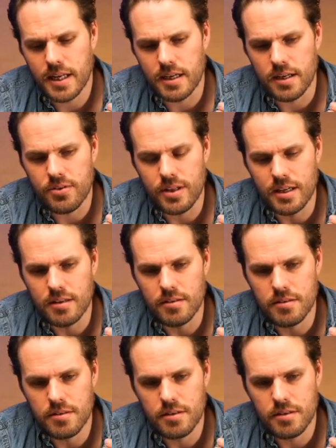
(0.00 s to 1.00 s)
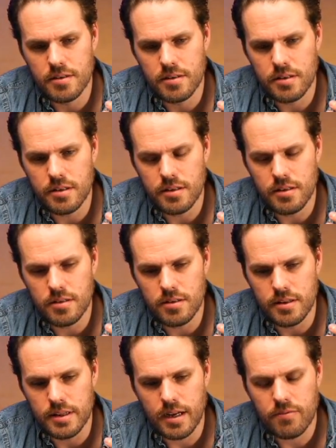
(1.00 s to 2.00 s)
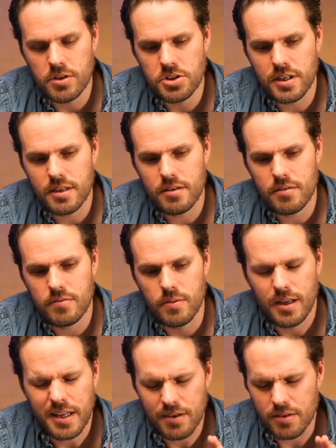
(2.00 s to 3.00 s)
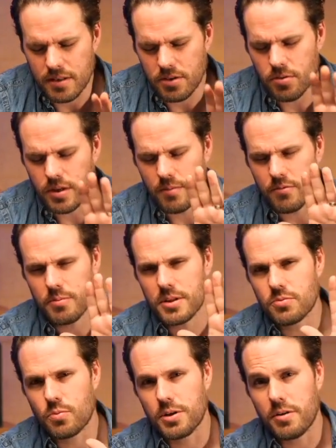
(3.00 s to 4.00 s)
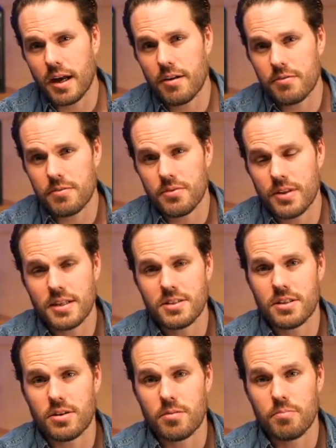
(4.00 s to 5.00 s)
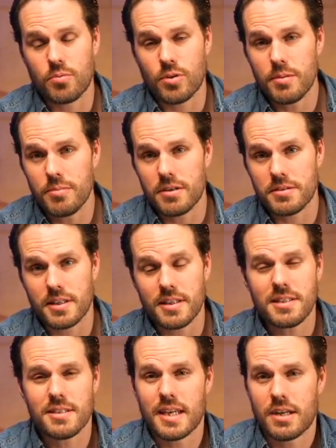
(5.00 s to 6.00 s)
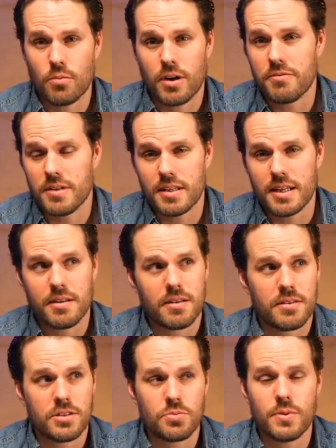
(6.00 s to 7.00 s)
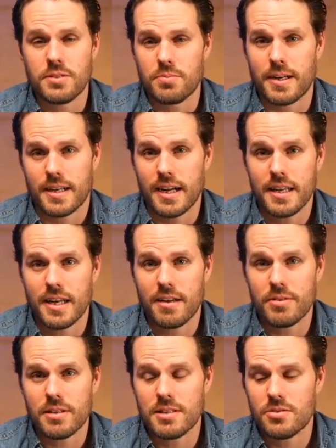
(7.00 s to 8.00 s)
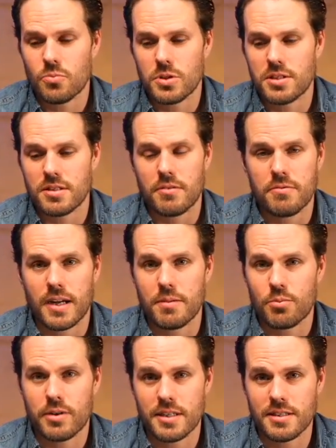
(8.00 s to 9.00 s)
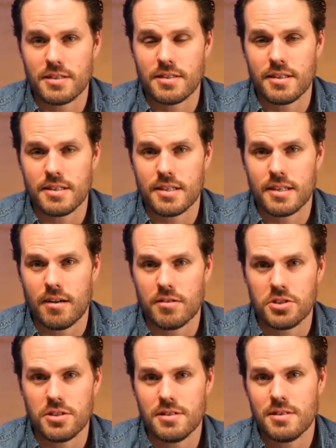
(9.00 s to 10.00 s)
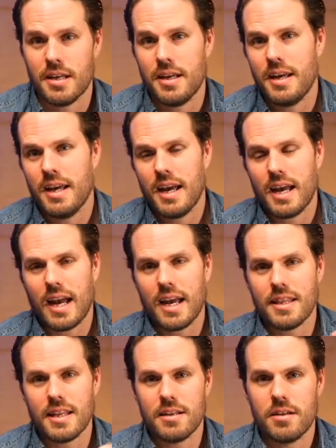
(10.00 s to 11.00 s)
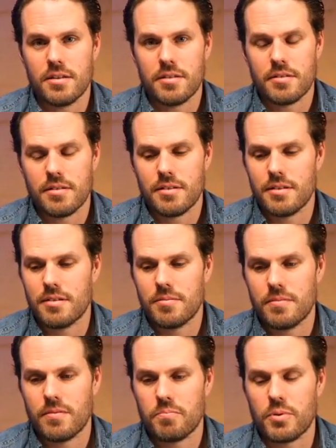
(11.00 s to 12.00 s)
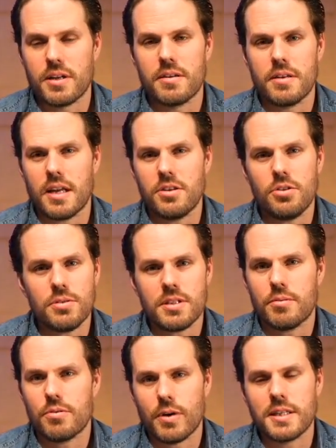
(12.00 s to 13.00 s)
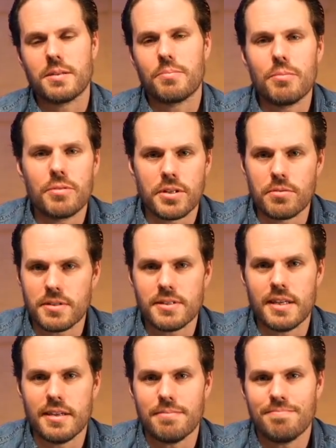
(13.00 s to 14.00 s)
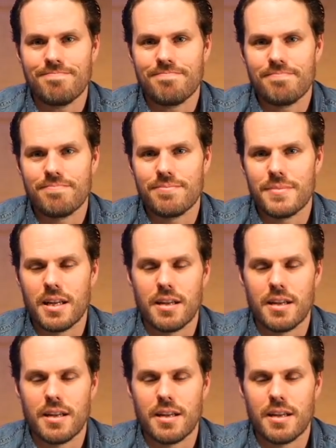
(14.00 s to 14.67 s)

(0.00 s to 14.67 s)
You know, again, I think leveraging, again, you come from this where you have things that are pre-built, and this is kind of where I feel like the sweet spot I have is, which is I'll find pre-existing technologies and then, and use them in ways that people don't see